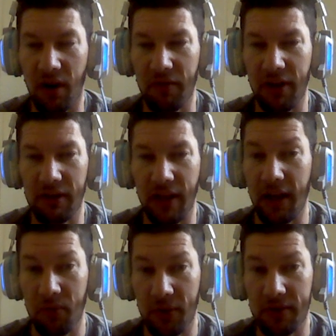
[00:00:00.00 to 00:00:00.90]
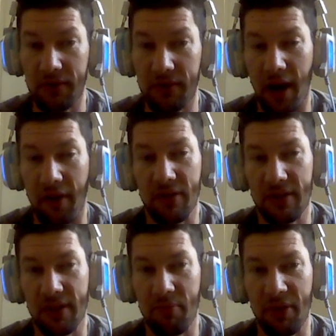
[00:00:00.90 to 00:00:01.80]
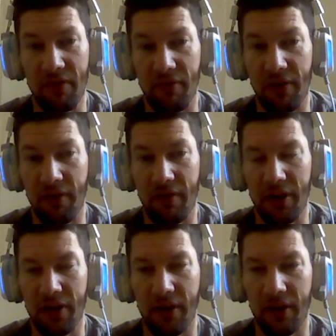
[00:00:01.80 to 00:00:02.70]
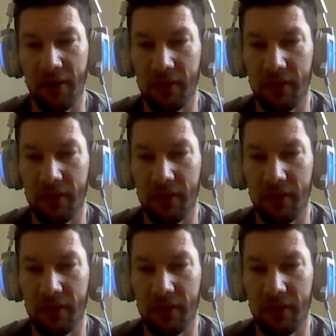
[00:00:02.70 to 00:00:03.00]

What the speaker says: off in LA, it would obviously be very, very dark.